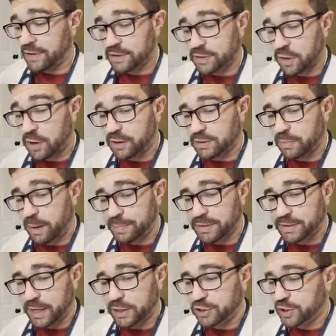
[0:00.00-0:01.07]
cards in my
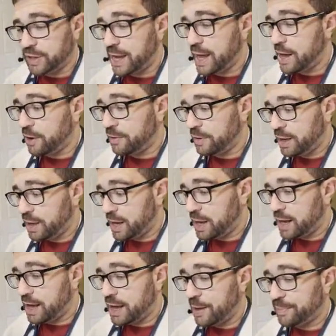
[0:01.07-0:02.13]
possession now.
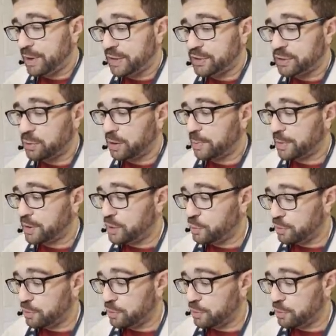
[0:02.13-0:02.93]
I'm not sure what I'm gonna do with